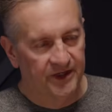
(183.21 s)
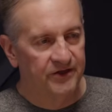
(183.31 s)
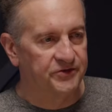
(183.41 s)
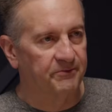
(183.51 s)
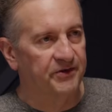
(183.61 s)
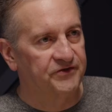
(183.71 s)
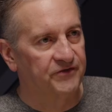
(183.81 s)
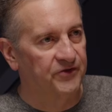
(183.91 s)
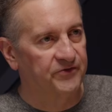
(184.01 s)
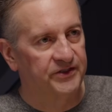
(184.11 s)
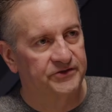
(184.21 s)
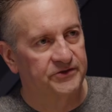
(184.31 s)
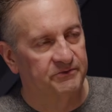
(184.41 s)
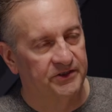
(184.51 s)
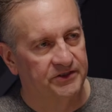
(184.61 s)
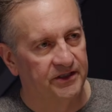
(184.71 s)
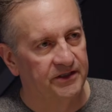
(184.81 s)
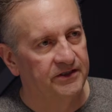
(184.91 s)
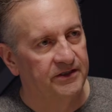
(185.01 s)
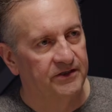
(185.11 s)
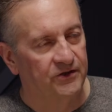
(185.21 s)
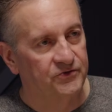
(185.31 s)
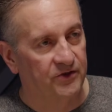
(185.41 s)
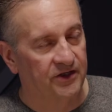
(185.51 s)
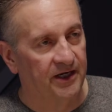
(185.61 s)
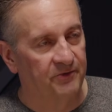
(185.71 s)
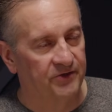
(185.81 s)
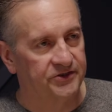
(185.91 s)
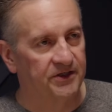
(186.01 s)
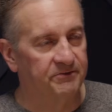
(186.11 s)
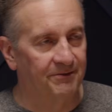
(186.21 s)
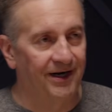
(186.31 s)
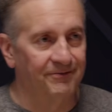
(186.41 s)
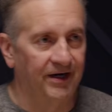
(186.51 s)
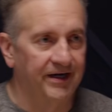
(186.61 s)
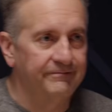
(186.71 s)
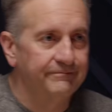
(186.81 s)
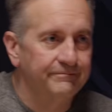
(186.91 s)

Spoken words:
And there's a bunch of other reasons, but those are a couple that jump to my mind.